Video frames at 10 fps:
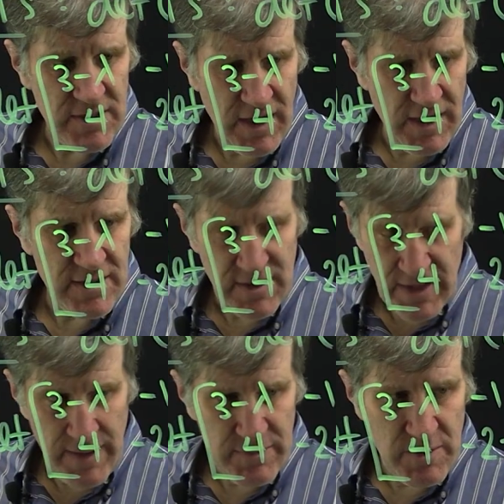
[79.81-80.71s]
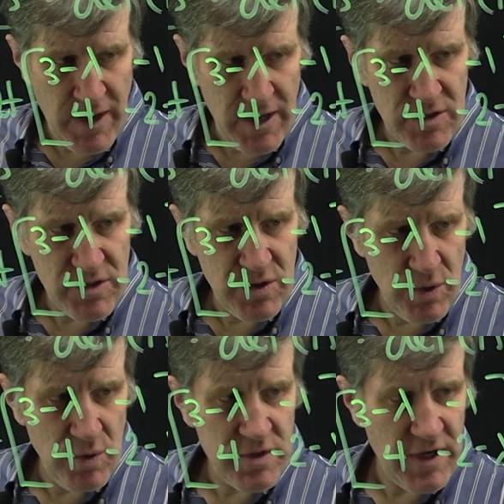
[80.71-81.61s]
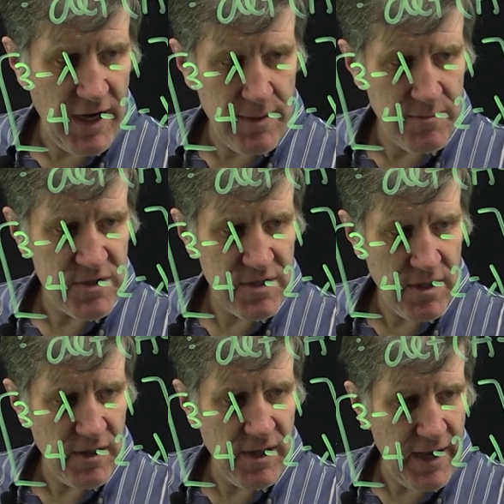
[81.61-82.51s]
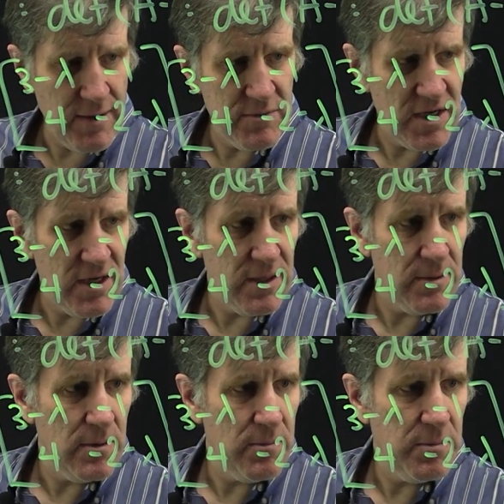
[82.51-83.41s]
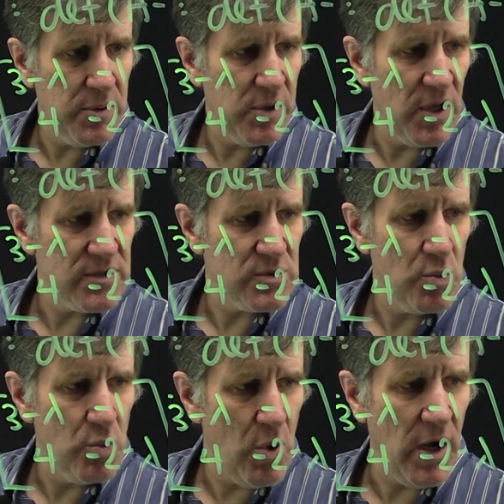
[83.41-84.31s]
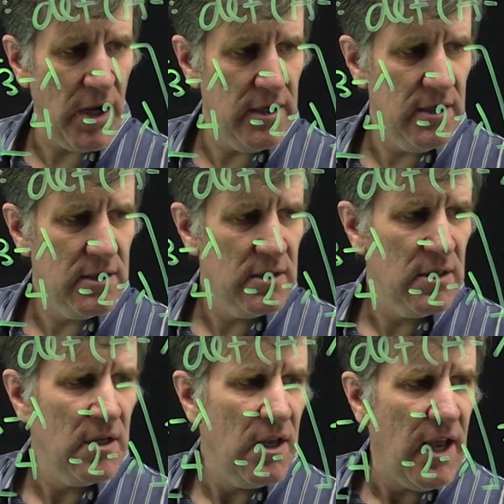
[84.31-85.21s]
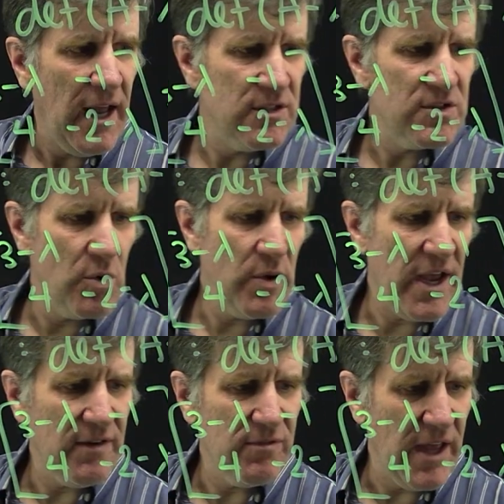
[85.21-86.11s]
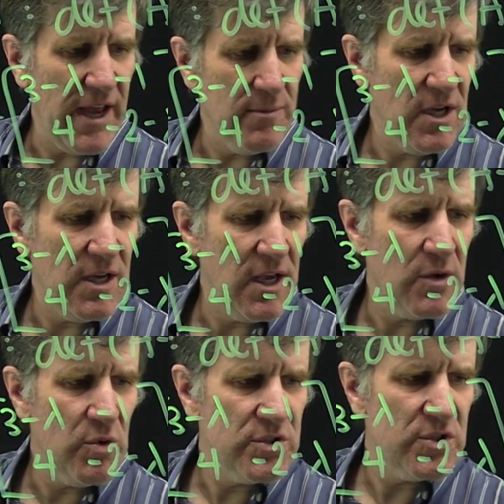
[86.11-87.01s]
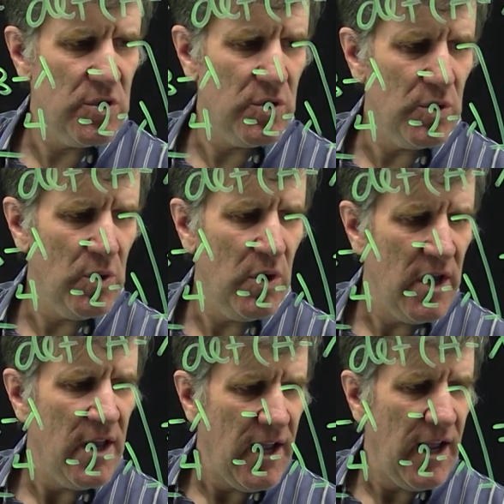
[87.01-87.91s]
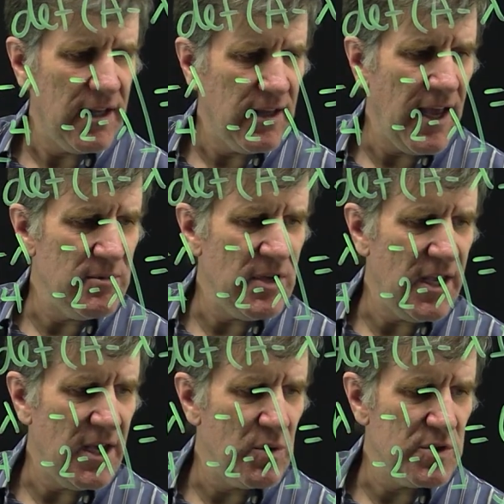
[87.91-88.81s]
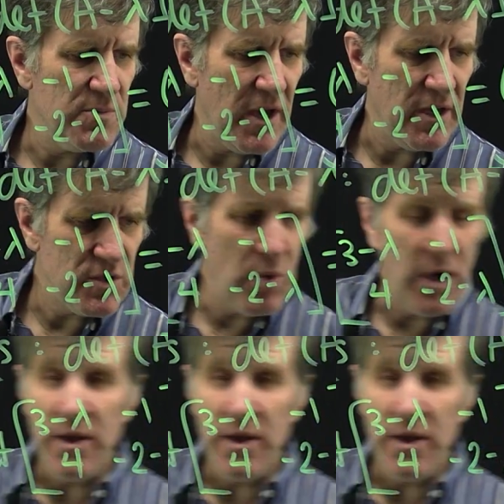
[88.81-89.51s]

is lambda minus 2 times lambda plus 1. And so we have lambda equals 2 and lambda equals minus 1.